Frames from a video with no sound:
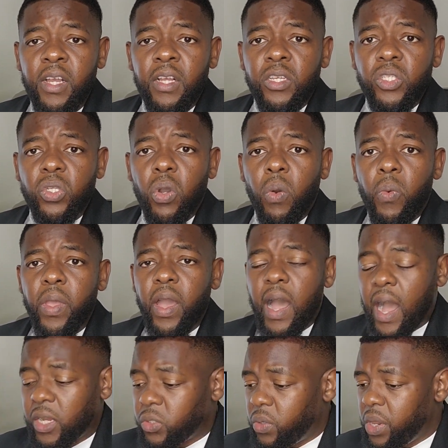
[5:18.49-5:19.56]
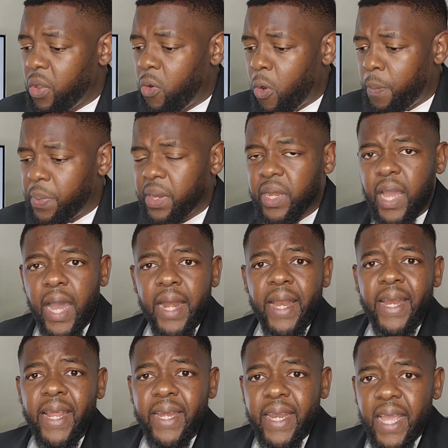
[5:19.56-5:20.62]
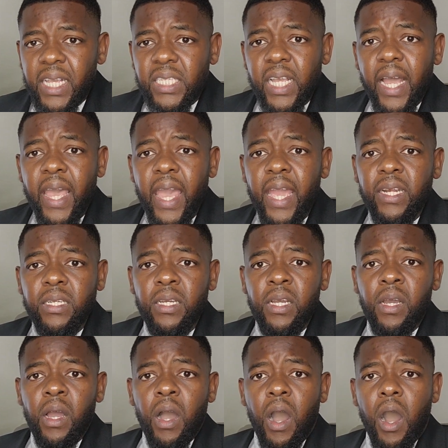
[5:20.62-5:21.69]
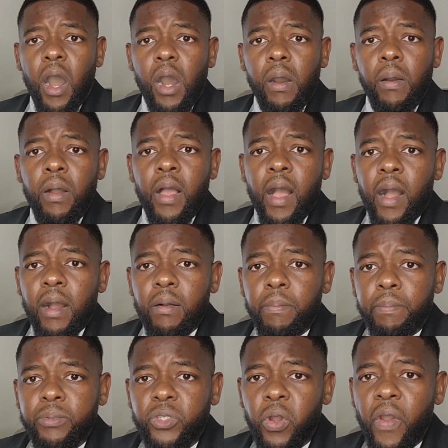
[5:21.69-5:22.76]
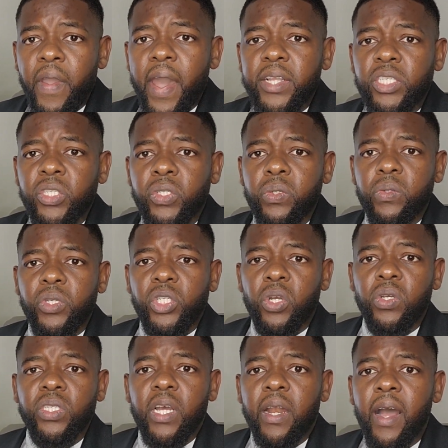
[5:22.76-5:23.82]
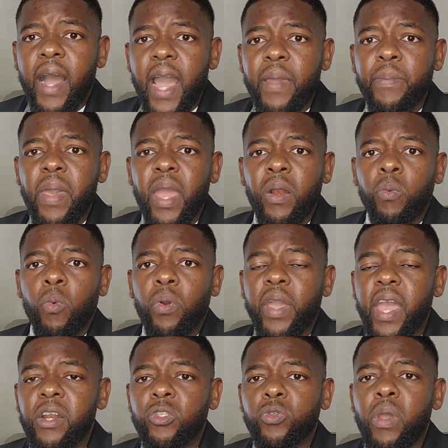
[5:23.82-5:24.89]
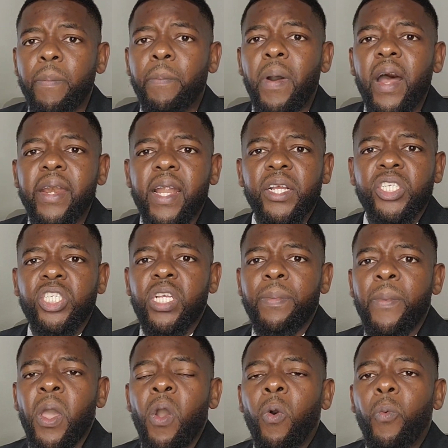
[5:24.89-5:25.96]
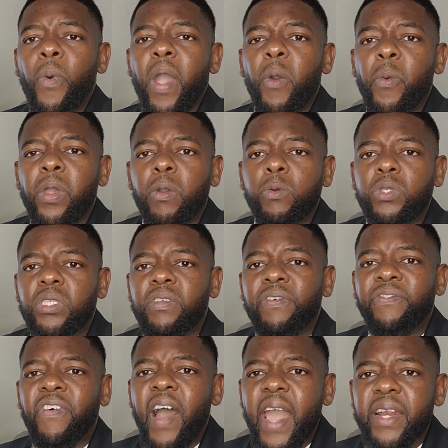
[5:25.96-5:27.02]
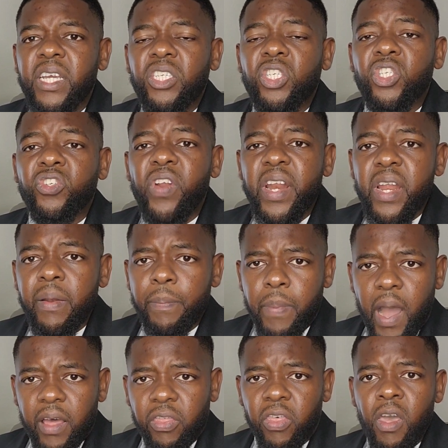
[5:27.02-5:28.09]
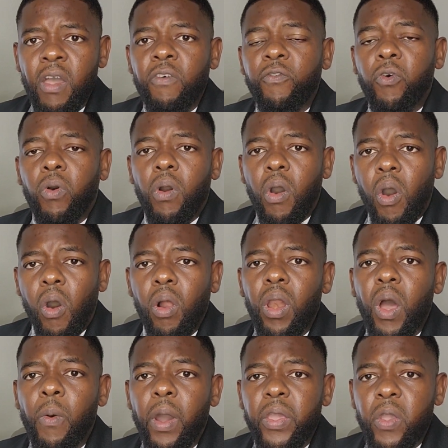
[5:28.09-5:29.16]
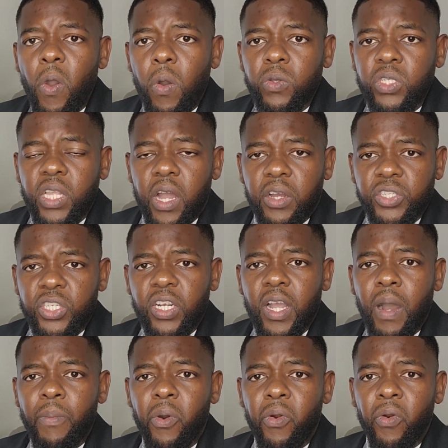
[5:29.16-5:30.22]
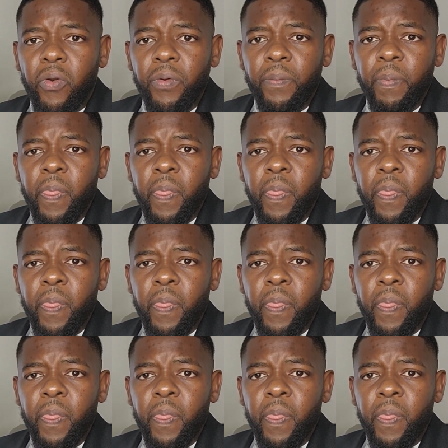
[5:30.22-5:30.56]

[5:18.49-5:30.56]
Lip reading: So we are actually hoping that in the days ahead, JoinIT Solutions and HIMED will get into a partnership where we could define a training path for all our youngsters in Cameroon.